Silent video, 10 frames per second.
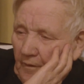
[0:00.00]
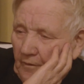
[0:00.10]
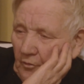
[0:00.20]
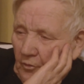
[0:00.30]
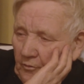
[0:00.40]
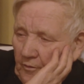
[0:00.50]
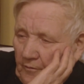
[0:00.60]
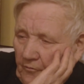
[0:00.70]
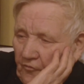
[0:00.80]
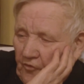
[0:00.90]
and all
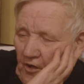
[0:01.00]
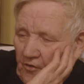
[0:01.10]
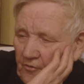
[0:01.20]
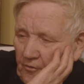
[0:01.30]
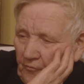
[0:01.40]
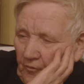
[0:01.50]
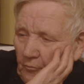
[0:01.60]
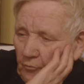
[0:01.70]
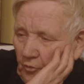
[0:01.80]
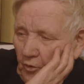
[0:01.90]
the stars of the
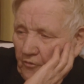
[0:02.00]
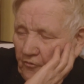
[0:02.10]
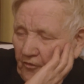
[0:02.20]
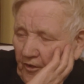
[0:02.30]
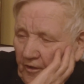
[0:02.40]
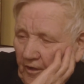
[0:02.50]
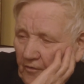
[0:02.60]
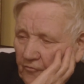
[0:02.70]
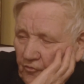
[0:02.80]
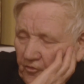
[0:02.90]
film were all staying at
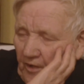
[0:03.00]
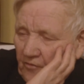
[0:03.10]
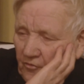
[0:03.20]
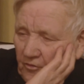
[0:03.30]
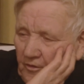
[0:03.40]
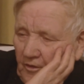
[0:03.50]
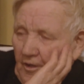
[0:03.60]
Ashford Castle,